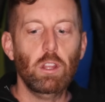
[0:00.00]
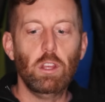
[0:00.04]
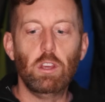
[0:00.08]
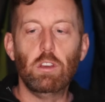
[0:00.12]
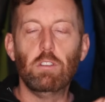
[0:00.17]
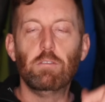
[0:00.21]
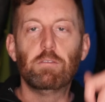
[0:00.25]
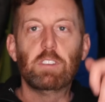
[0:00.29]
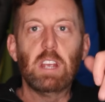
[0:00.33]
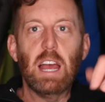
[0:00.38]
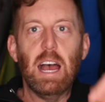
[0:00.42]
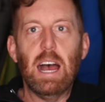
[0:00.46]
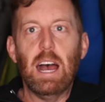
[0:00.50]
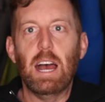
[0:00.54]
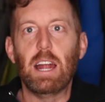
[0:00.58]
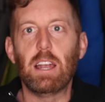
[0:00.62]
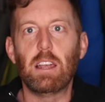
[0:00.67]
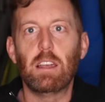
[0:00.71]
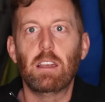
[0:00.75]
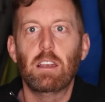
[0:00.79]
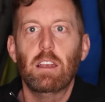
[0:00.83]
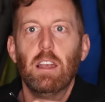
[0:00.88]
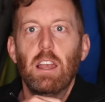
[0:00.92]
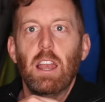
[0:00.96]
You've got
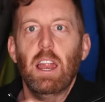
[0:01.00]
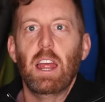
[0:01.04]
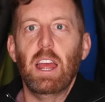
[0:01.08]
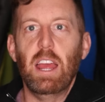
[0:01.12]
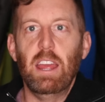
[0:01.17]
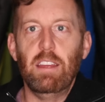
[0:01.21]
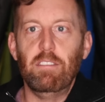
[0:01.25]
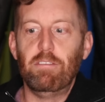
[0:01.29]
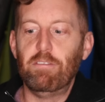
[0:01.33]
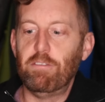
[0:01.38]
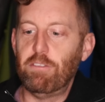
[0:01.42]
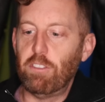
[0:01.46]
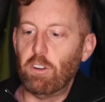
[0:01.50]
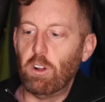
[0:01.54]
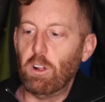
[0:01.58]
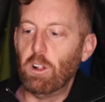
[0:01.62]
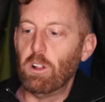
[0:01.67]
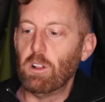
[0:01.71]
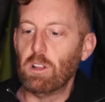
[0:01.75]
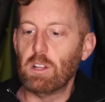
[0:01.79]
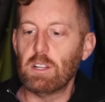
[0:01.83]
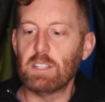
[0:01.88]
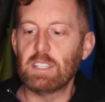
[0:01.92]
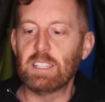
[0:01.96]
a
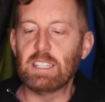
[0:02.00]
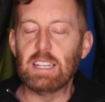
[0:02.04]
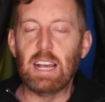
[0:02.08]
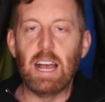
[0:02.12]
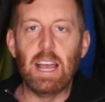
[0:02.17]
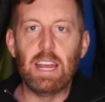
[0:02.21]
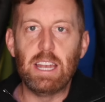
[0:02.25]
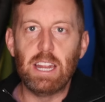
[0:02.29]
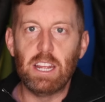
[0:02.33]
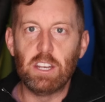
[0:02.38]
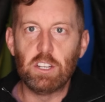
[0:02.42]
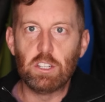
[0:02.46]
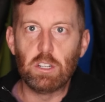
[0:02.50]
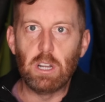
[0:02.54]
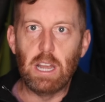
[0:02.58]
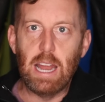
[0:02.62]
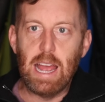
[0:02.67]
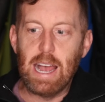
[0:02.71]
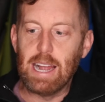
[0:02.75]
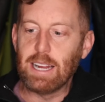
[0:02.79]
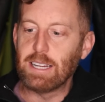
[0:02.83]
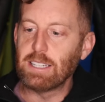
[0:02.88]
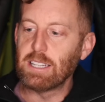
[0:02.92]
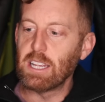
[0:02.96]
full side
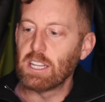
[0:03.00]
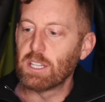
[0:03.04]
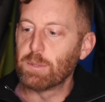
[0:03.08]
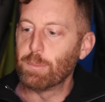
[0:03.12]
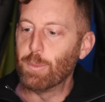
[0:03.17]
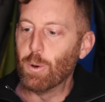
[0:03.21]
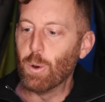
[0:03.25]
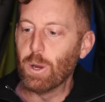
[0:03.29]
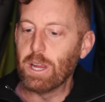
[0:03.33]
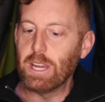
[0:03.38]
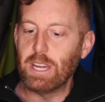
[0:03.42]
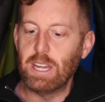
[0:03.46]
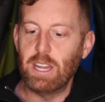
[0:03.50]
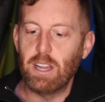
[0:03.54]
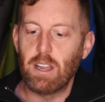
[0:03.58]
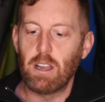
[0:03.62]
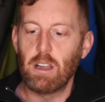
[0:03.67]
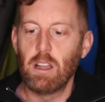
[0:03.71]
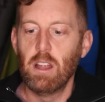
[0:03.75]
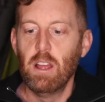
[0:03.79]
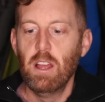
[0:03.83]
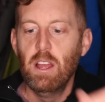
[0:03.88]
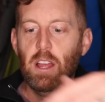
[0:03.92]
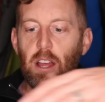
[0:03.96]
entry access point
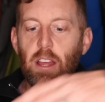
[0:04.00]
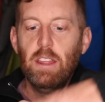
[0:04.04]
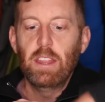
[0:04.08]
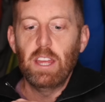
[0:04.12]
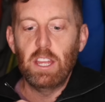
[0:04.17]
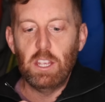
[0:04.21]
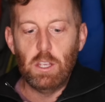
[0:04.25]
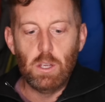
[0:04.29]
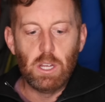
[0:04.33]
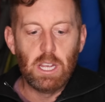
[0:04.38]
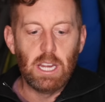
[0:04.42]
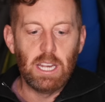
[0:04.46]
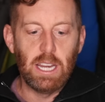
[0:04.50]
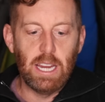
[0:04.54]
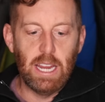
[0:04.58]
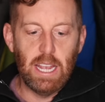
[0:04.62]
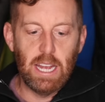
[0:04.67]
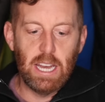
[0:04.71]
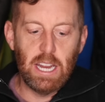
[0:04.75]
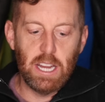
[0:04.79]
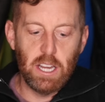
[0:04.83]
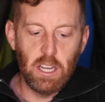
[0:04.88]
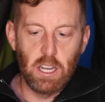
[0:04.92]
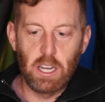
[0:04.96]
here that you can
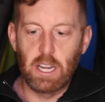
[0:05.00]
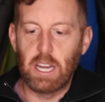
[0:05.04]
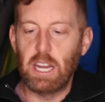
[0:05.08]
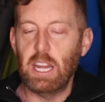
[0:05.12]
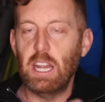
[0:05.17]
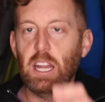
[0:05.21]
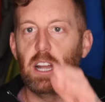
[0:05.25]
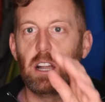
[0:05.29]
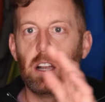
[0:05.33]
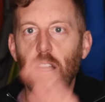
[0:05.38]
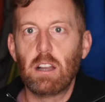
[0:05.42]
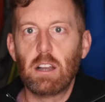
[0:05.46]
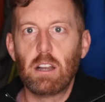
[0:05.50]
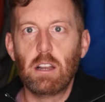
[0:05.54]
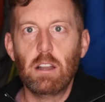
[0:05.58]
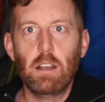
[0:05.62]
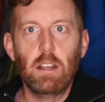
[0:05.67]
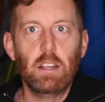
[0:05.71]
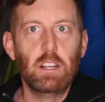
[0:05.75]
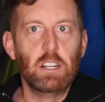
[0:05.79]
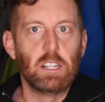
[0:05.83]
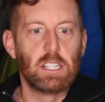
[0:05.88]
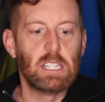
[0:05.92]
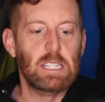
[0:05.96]
get at your gear,
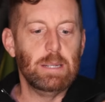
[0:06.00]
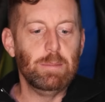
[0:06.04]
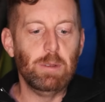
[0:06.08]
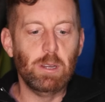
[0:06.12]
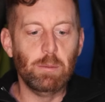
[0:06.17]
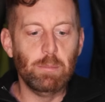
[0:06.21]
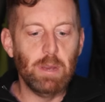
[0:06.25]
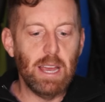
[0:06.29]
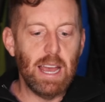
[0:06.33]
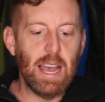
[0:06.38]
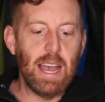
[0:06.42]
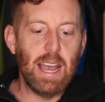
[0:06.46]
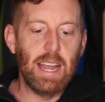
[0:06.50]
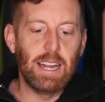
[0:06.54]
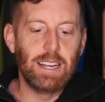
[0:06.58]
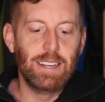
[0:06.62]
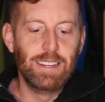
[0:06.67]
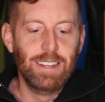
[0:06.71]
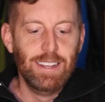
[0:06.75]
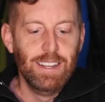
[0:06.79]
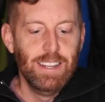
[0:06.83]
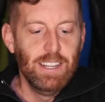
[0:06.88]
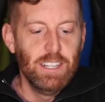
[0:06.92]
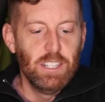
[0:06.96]
your sleeping
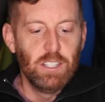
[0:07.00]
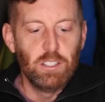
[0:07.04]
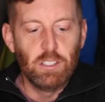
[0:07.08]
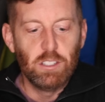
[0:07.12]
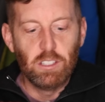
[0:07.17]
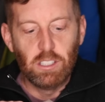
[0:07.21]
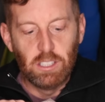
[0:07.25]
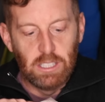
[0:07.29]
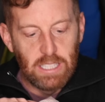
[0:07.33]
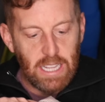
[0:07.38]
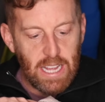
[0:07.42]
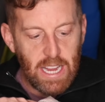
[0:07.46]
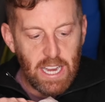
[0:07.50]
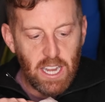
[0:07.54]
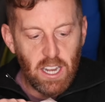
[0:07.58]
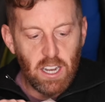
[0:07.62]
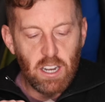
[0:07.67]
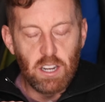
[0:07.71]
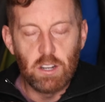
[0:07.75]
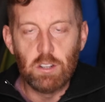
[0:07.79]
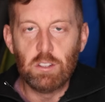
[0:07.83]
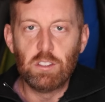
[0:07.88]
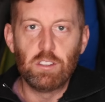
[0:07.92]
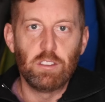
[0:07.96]
bag,
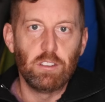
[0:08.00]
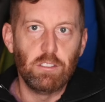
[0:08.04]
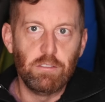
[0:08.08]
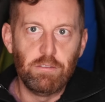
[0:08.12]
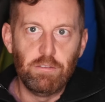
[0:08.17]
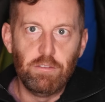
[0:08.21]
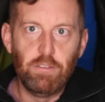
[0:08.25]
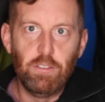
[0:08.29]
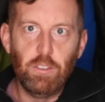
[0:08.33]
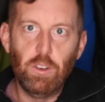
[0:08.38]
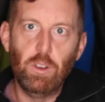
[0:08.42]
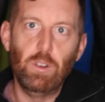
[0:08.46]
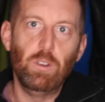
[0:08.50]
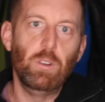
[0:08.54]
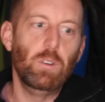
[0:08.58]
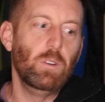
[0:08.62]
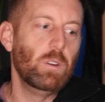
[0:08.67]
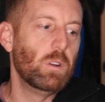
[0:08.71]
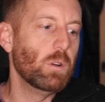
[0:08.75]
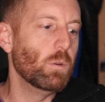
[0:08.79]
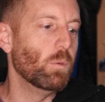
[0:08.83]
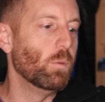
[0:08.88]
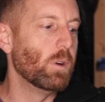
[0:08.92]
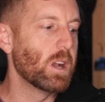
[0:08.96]
layers,
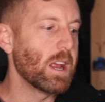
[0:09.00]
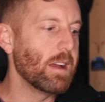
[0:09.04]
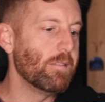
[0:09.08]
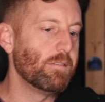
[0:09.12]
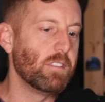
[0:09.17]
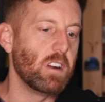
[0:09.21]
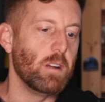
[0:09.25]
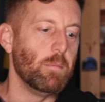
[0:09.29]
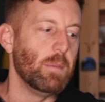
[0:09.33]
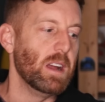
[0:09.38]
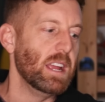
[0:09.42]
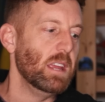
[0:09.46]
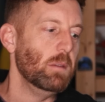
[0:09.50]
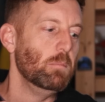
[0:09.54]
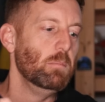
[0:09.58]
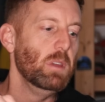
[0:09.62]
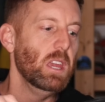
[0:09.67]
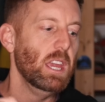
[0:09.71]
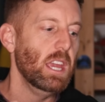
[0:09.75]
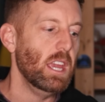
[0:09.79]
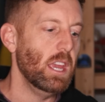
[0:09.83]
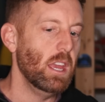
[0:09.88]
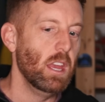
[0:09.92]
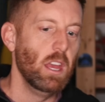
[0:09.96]
food, whatever it might
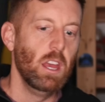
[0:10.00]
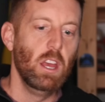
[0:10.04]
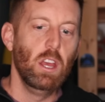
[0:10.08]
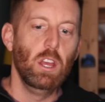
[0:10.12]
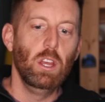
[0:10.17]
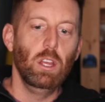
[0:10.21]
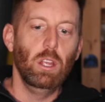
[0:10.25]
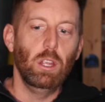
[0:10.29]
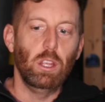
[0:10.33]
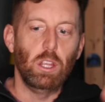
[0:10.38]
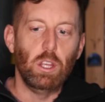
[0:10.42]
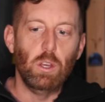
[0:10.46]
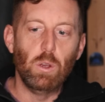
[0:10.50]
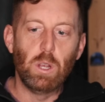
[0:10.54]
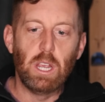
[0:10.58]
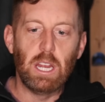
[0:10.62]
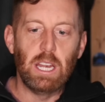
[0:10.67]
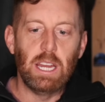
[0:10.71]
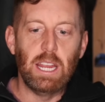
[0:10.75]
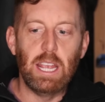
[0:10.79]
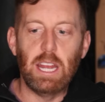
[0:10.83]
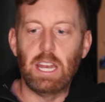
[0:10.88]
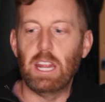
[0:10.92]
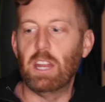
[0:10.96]
be. You
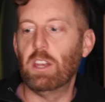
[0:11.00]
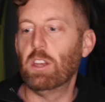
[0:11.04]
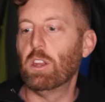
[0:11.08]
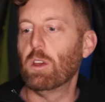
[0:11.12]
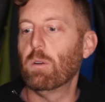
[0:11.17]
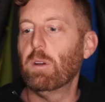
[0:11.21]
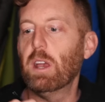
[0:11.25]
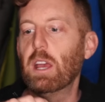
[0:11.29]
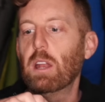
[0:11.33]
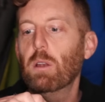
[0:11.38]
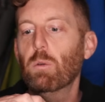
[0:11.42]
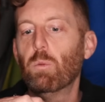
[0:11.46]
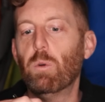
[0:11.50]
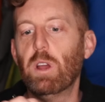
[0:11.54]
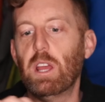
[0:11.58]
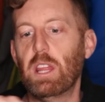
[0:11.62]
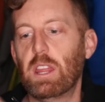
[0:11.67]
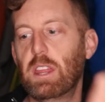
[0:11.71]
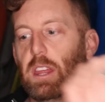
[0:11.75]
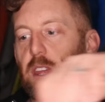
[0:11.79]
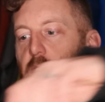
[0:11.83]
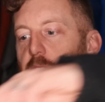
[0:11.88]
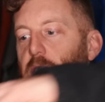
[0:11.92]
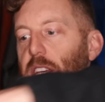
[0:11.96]
can get into it
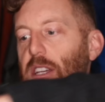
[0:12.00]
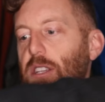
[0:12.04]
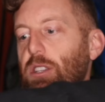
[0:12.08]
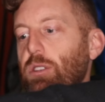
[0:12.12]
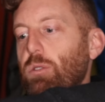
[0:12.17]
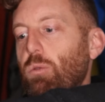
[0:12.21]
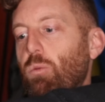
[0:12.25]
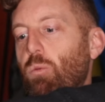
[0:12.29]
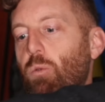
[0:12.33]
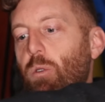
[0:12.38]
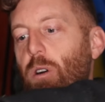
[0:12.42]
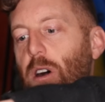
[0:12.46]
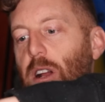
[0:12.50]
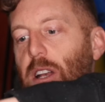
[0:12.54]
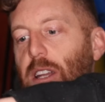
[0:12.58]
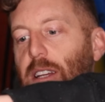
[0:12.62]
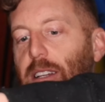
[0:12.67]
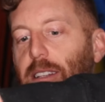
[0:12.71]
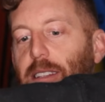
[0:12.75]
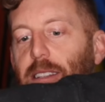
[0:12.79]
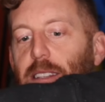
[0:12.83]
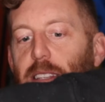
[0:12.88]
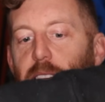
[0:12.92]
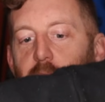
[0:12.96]
with this
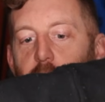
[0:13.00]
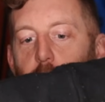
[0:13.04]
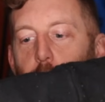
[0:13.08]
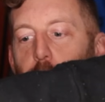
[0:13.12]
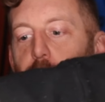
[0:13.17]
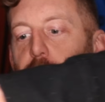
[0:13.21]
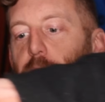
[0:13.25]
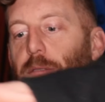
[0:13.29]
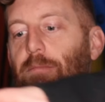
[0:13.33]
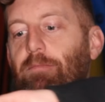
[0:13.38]
one zip.